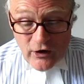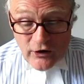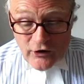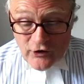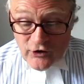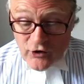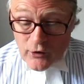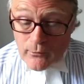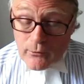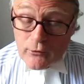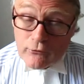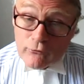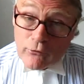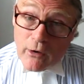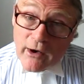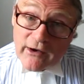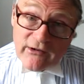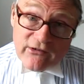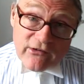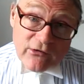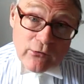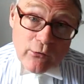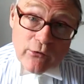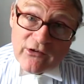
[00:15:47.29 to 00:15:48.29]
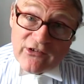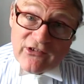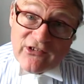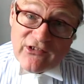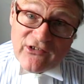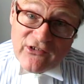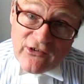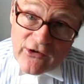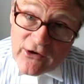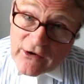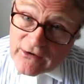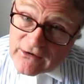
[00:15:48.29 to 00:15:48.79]
Human rights lawyers
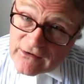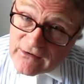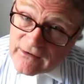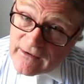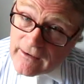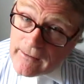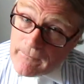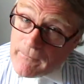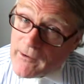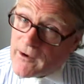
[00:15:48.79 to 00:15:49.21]
certainly,